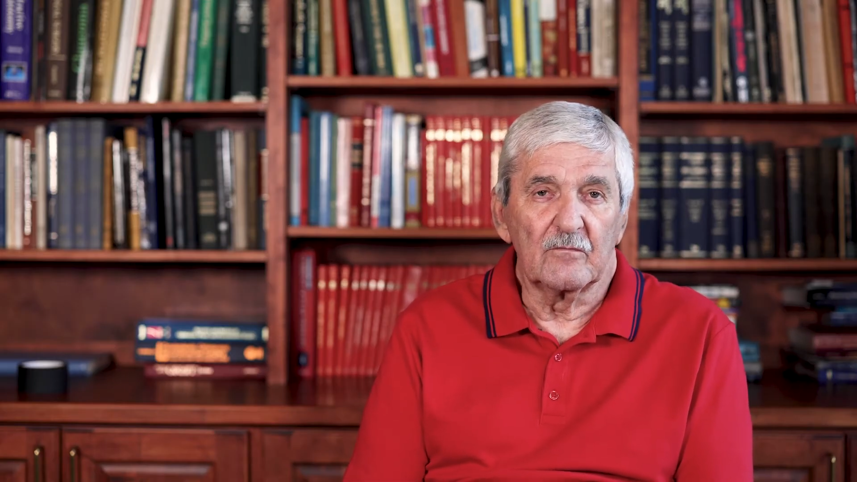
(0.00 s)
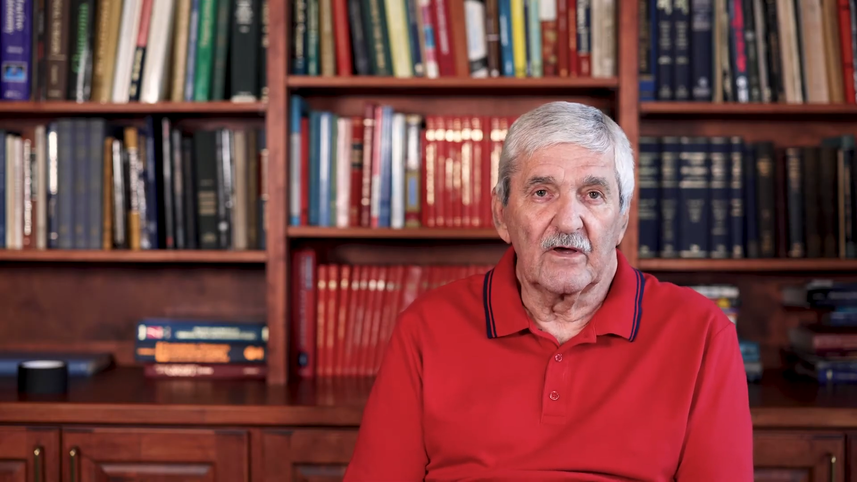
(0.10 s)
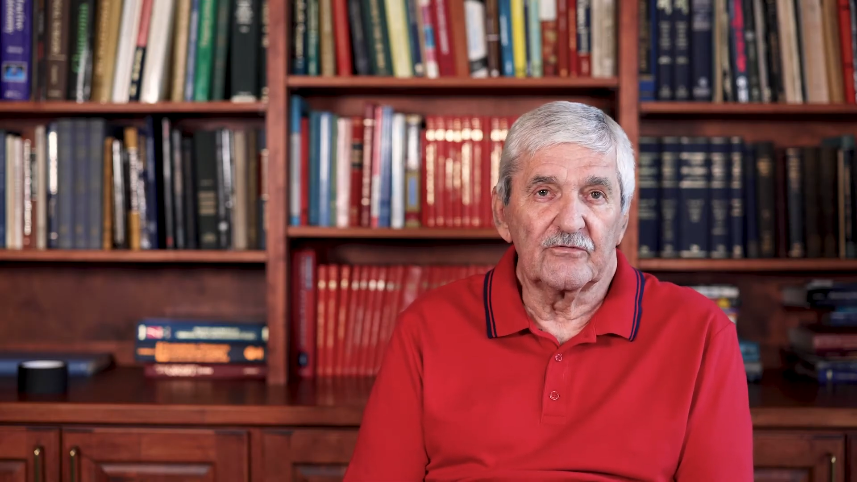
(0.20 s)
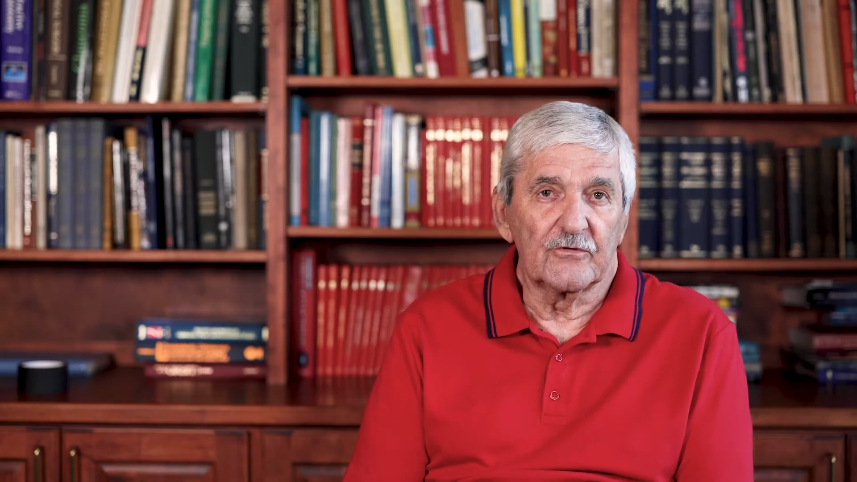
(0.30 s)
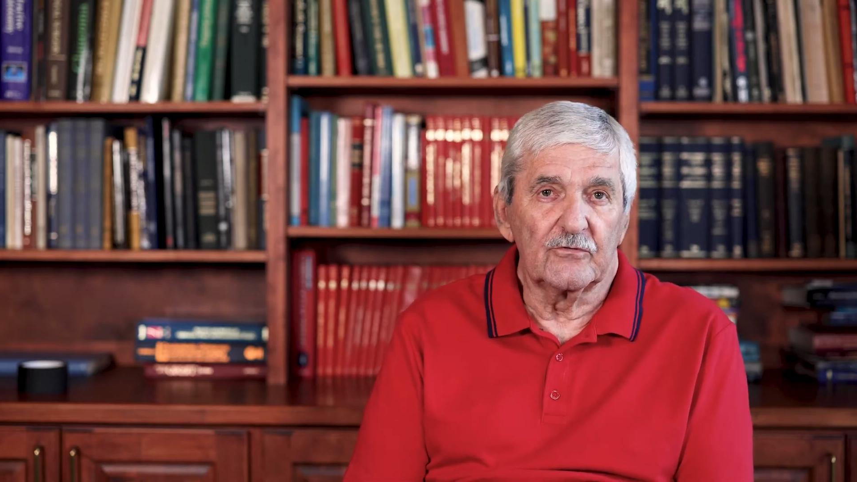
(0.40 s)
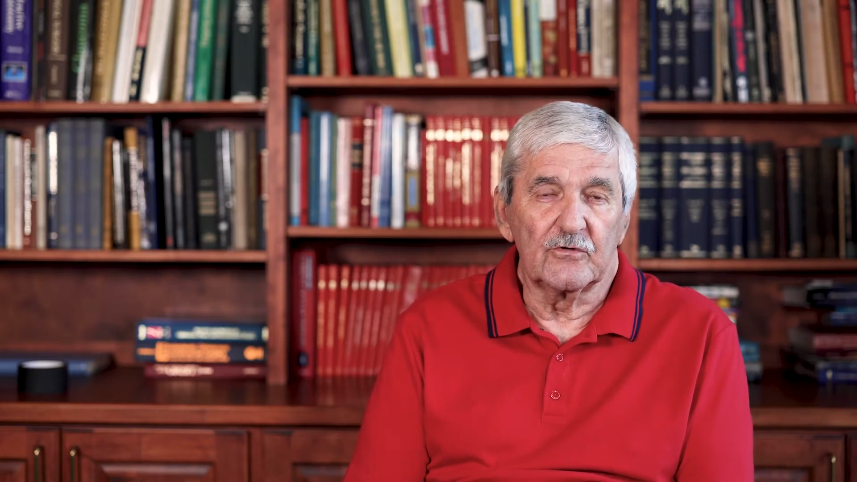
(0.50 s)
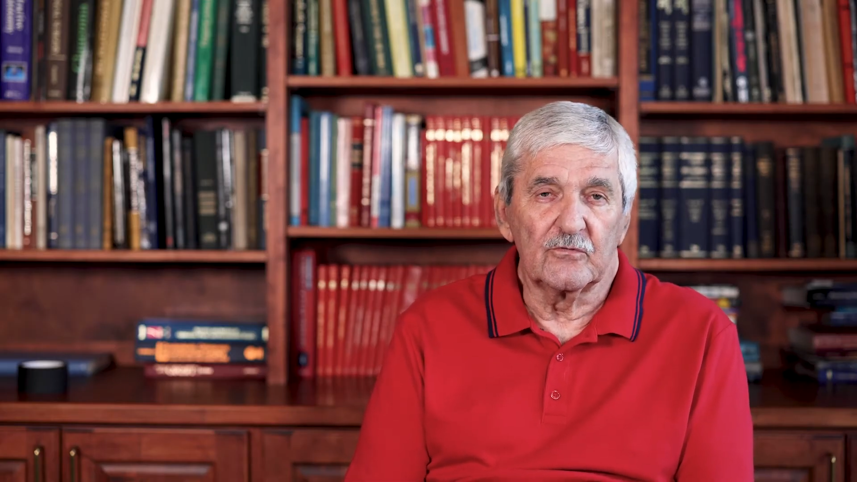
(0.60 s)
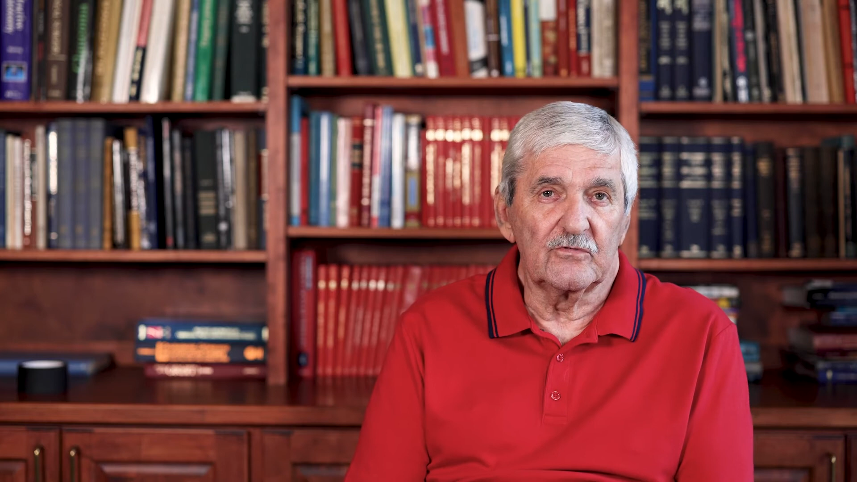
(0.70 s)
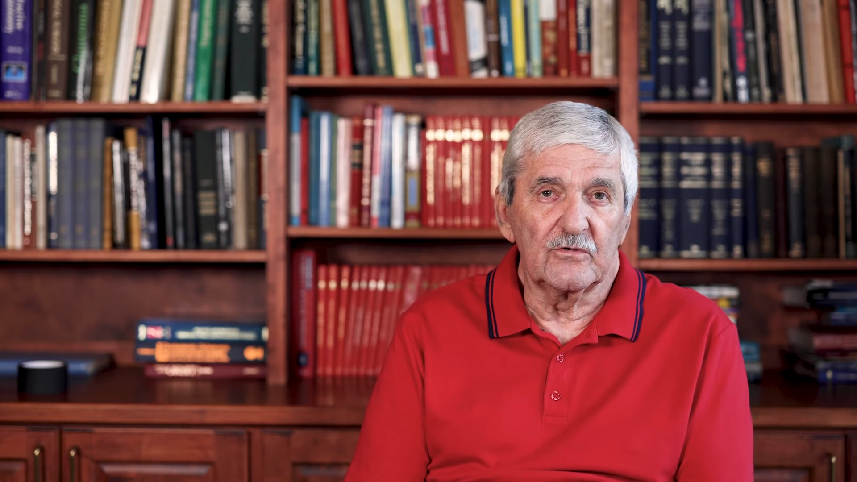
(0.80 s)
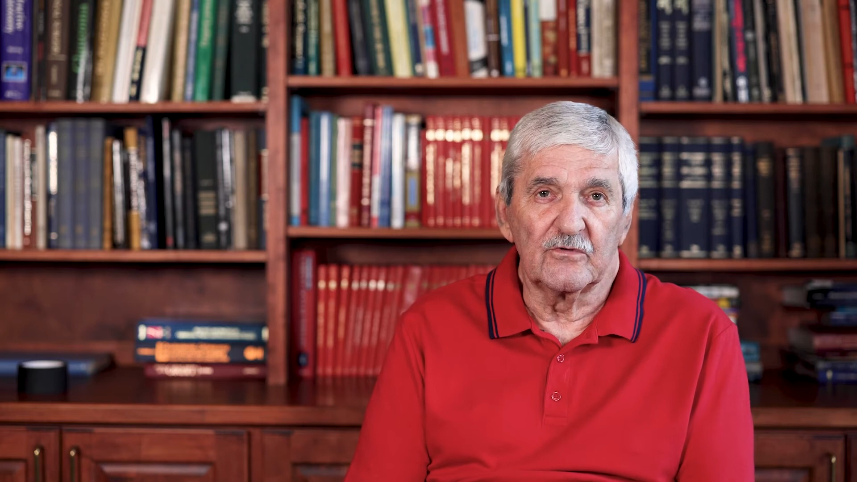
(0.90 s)
my
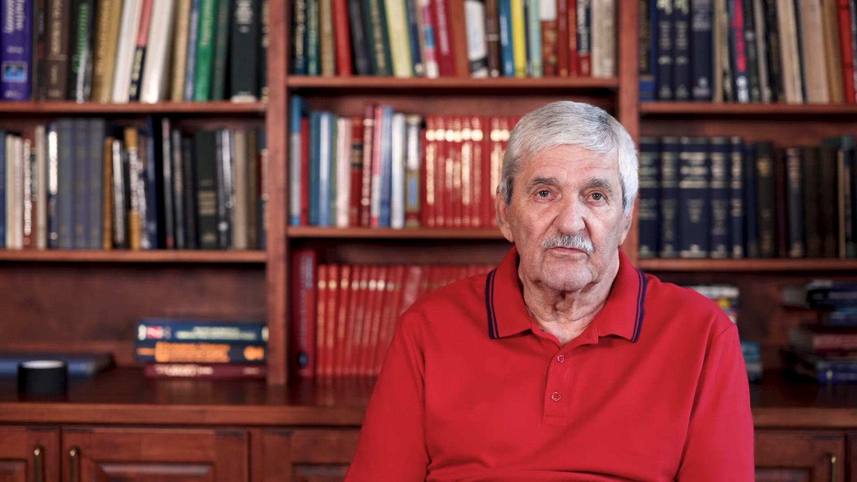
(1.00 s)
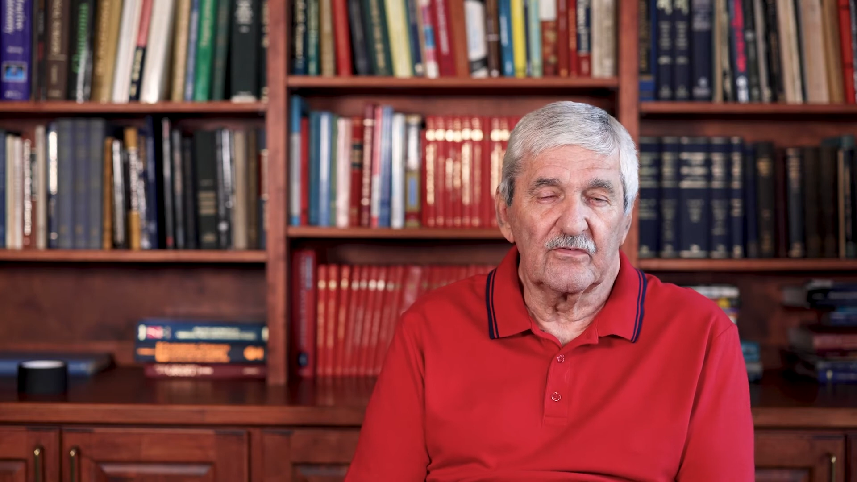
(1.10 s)
surgeon, she was